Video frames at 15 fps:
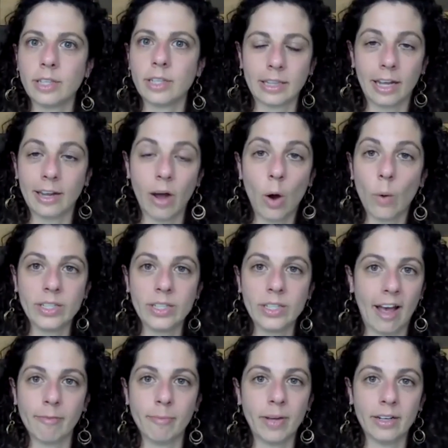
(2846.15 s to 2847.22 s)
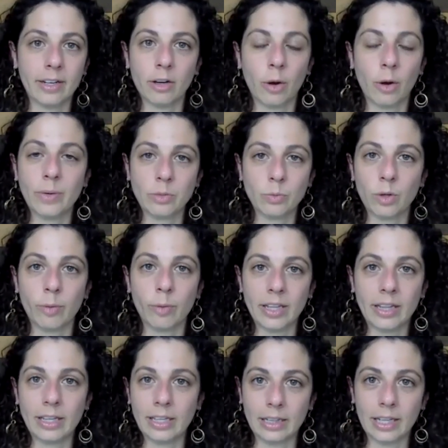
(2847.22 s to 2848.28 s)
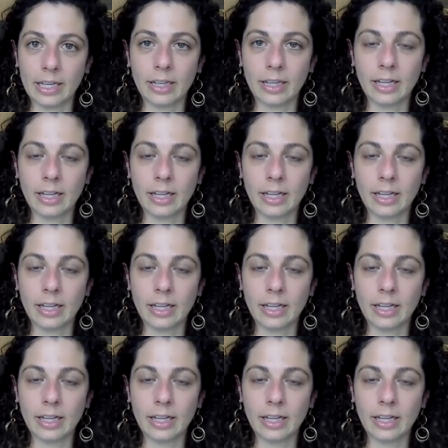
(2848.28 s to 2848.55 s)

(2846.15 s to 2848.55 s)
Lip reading: like they always have been and always will be like